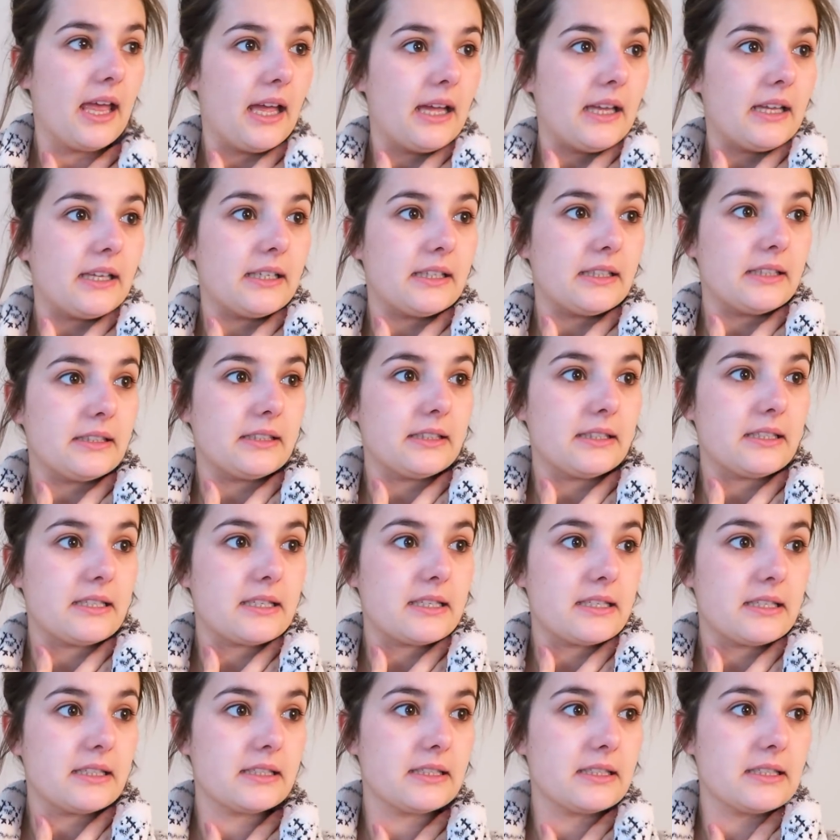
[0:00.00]

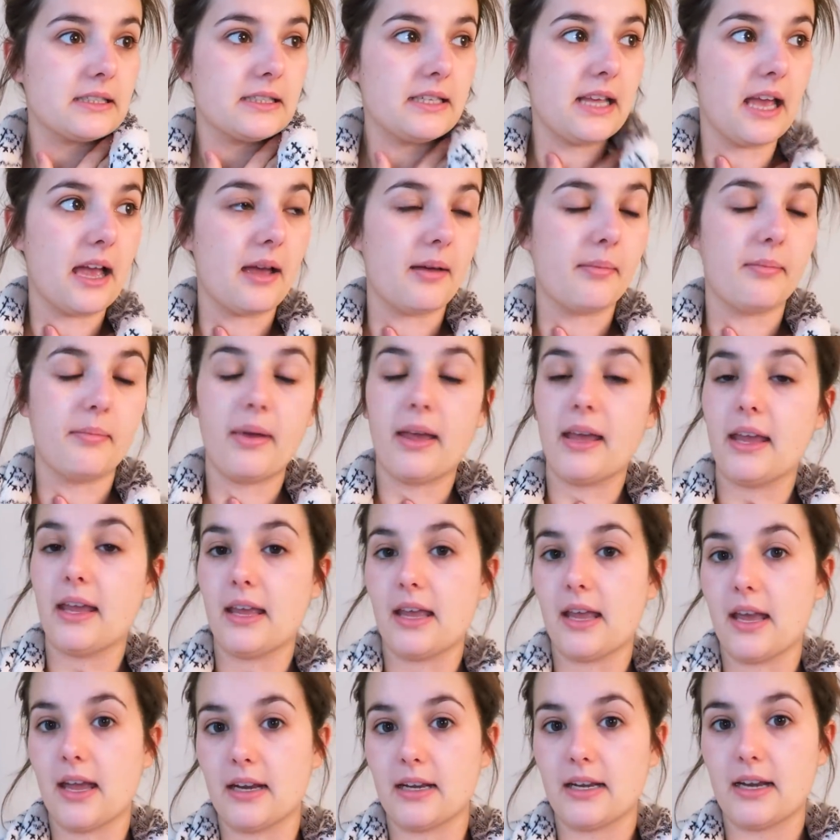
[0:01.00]
And yeah,
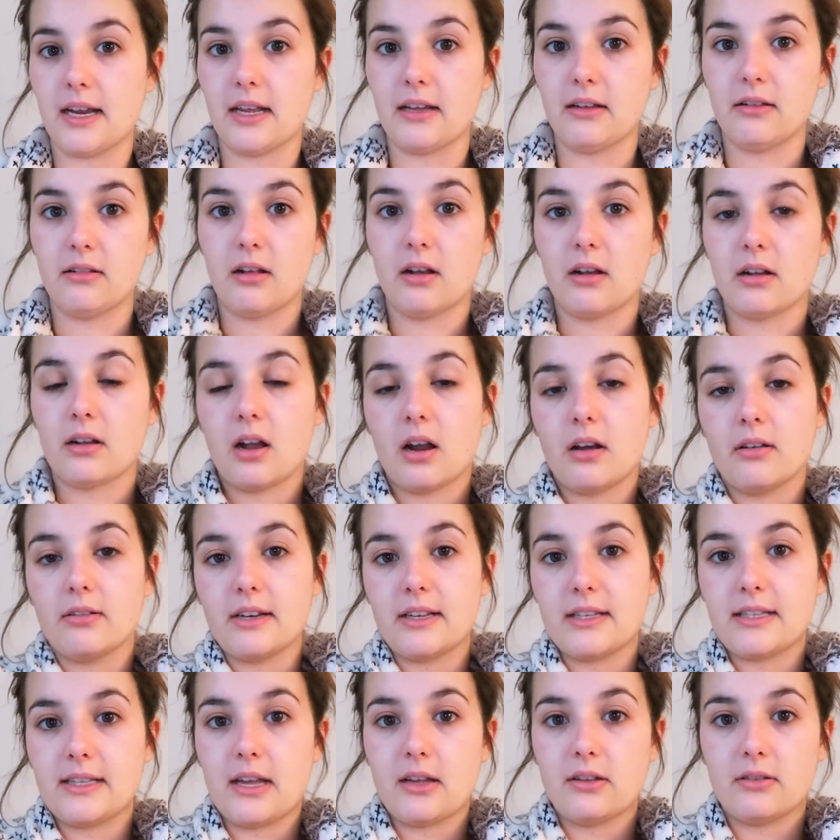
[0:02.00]
Pete and Neil are
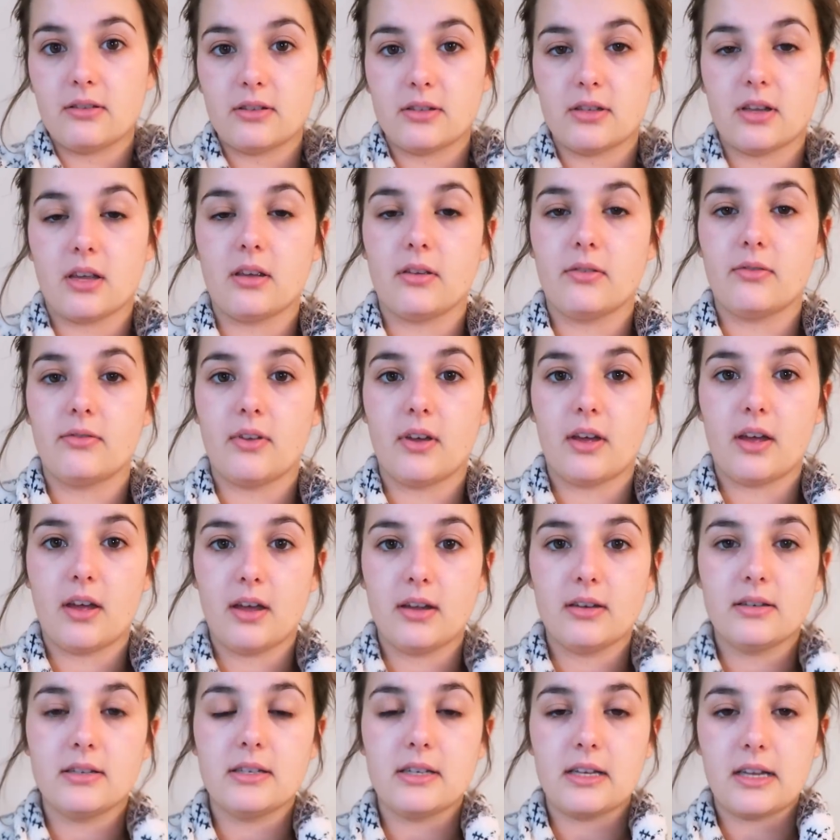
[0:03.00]
currently sat on the sofa
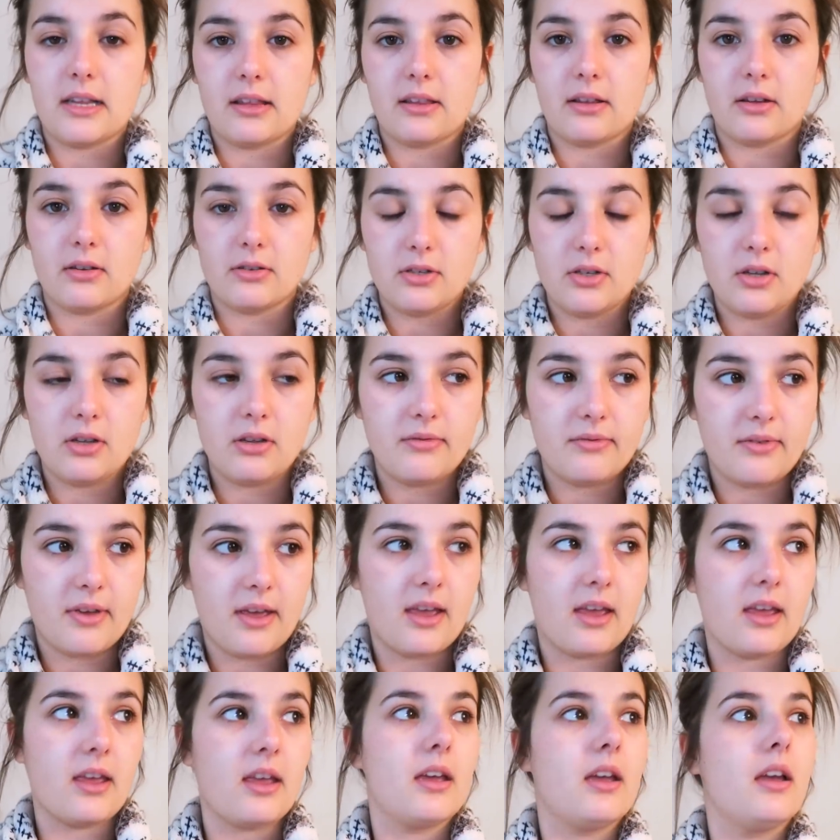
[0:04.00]
underneath our
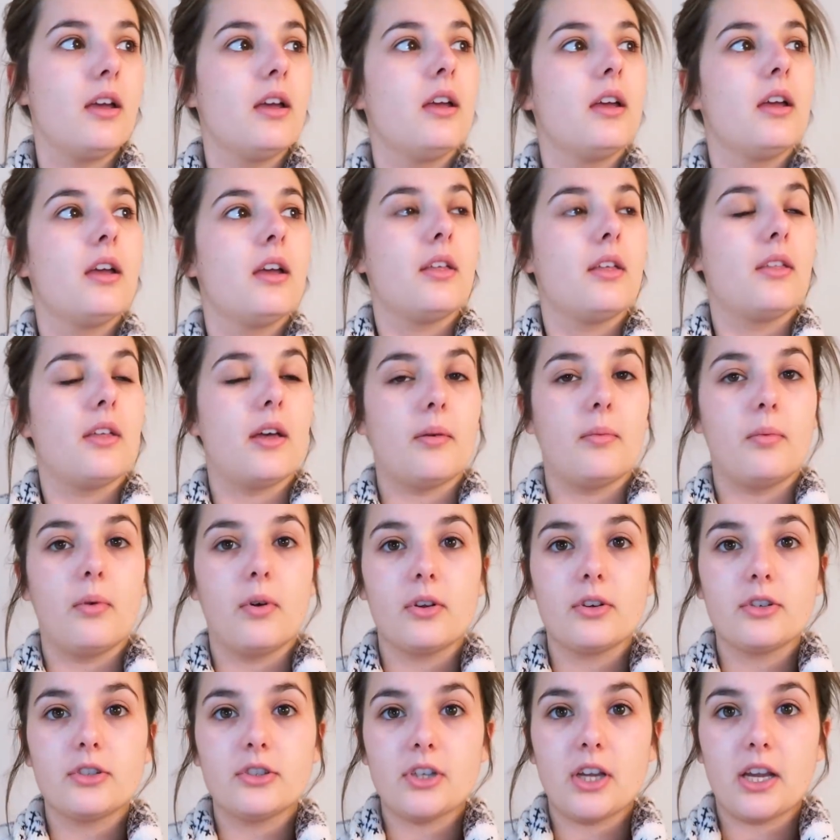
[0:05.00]
duvet. They're
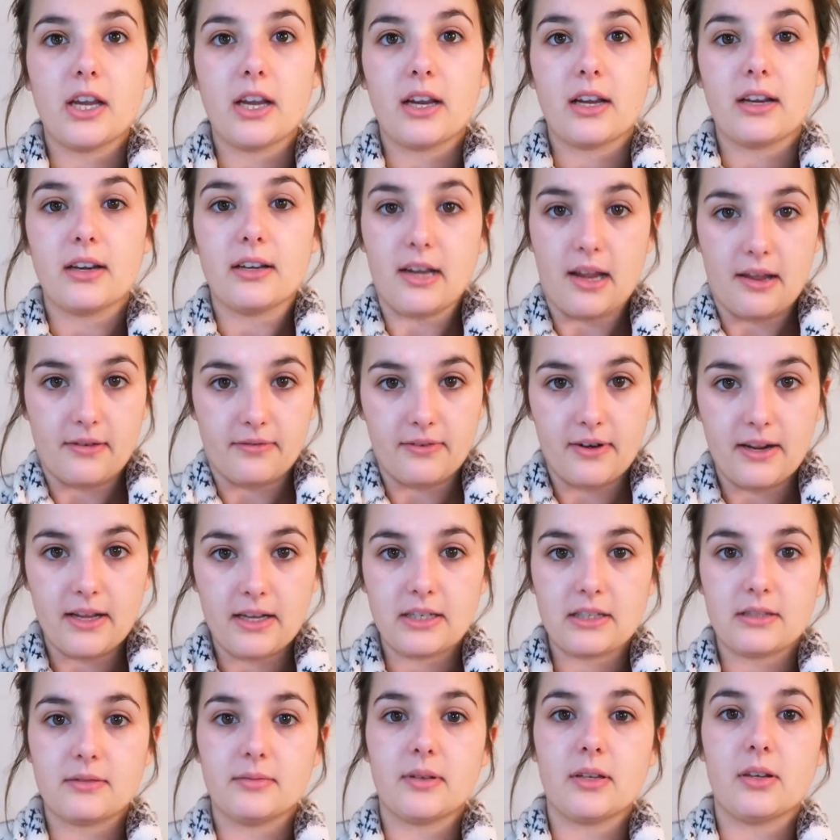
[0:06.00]
watching
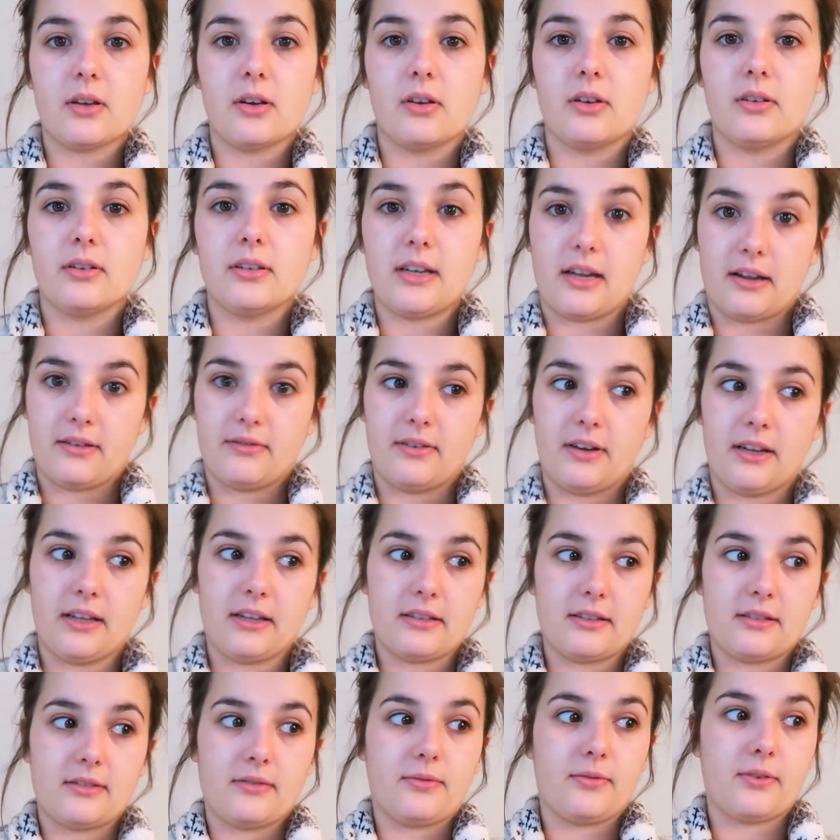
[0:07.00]
Netflix. We got
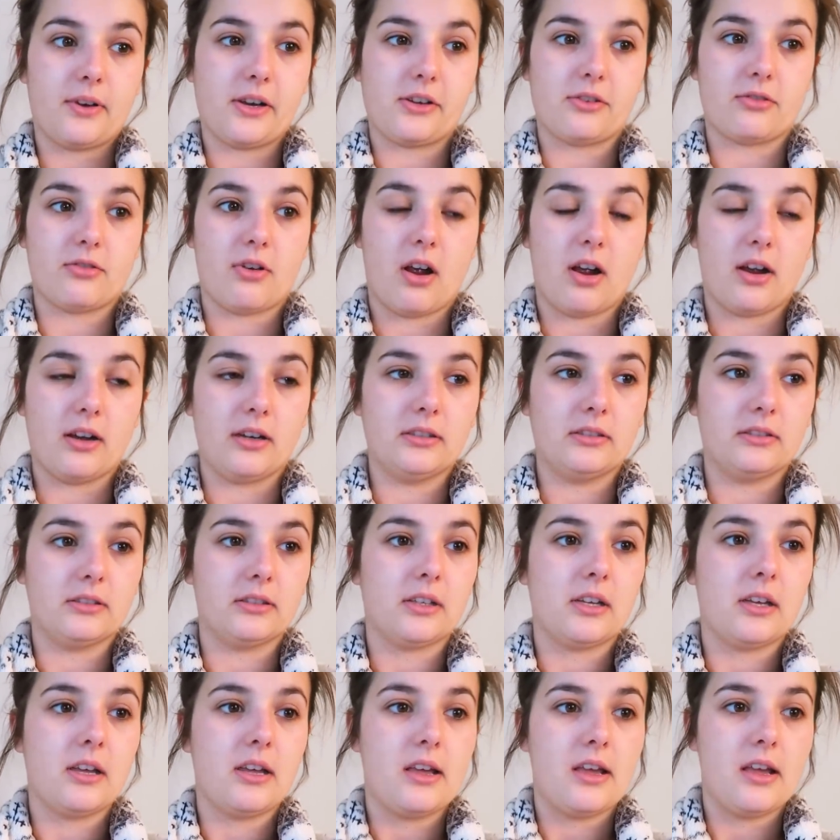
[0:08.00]
Netflix free
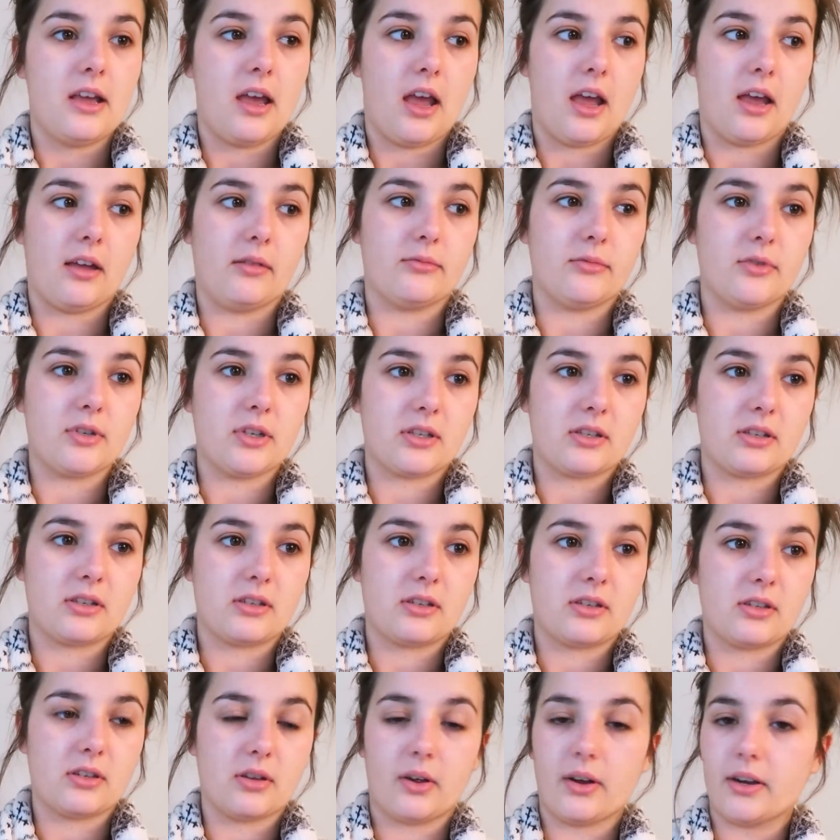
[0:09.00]
trial
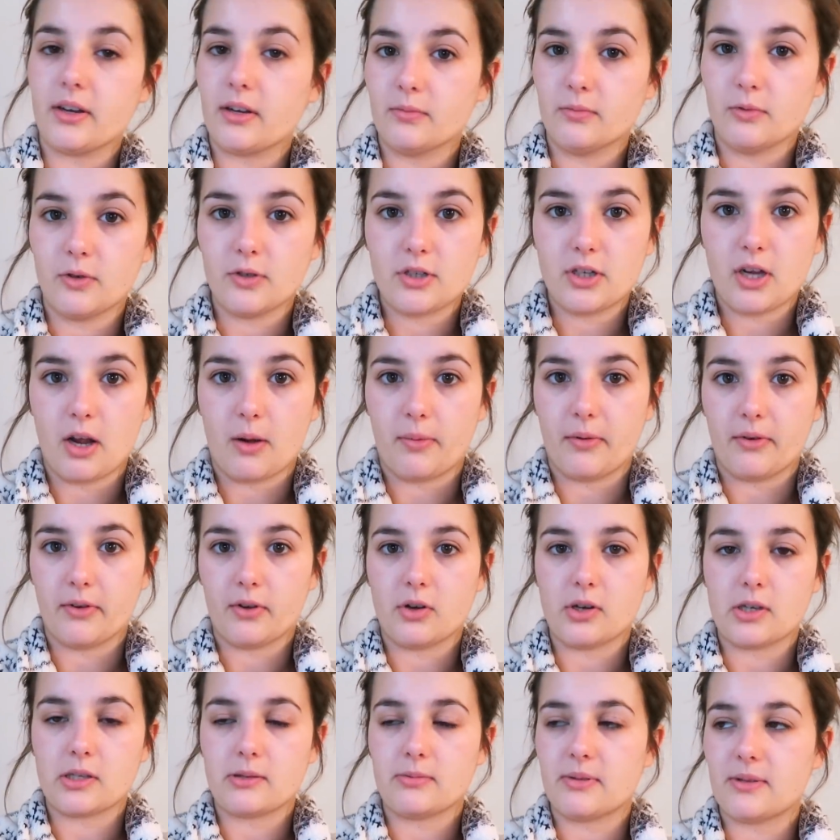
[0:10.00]
just so I can watch a couple of
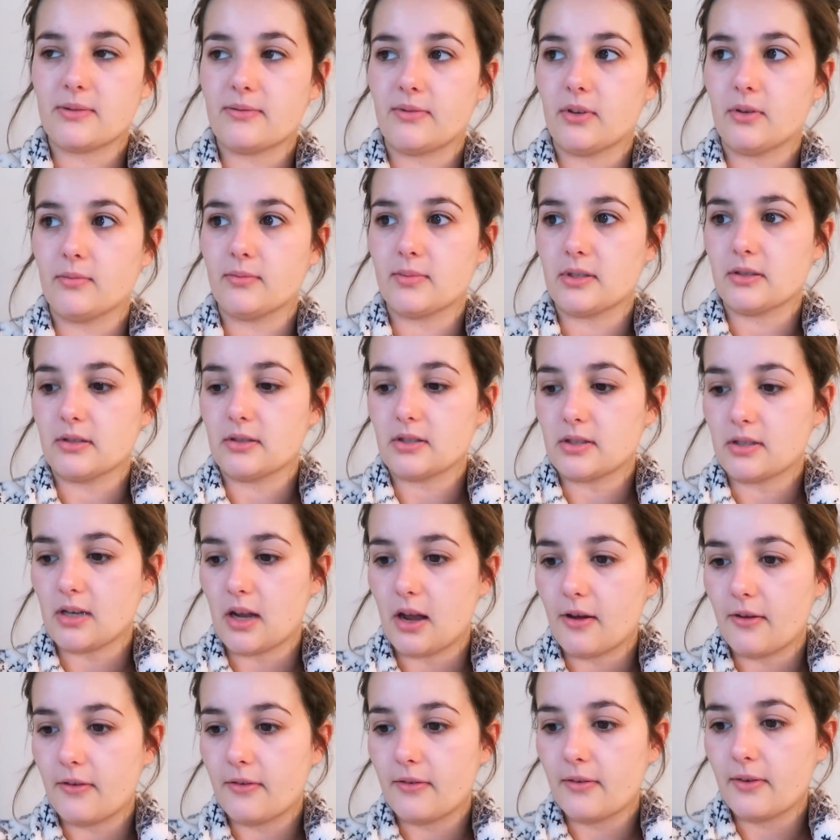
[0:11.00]
Christmas films and
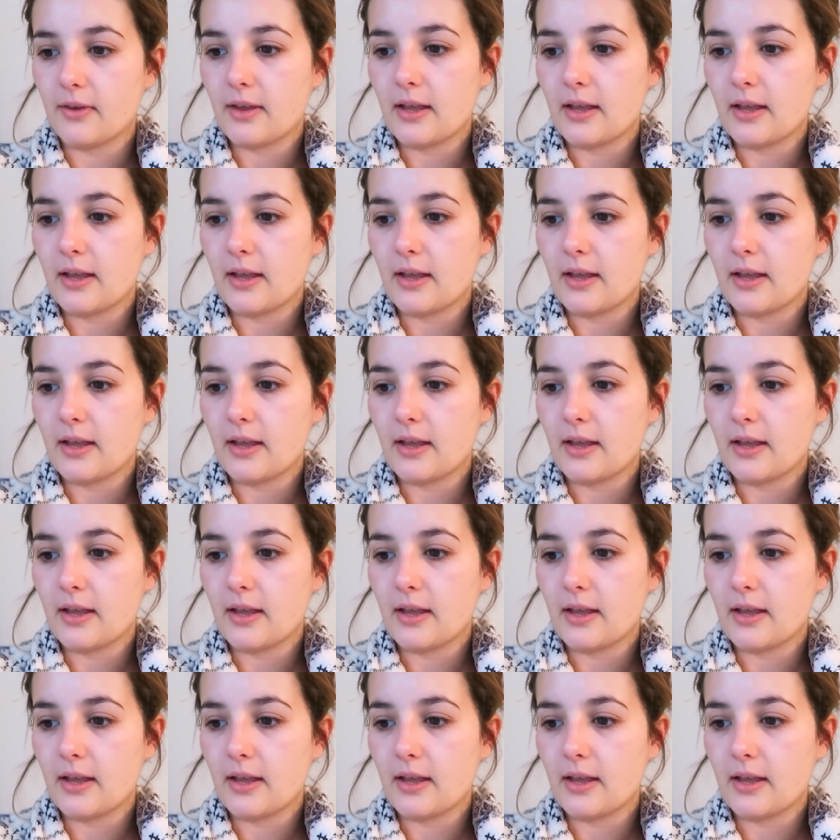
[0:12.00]
stuff.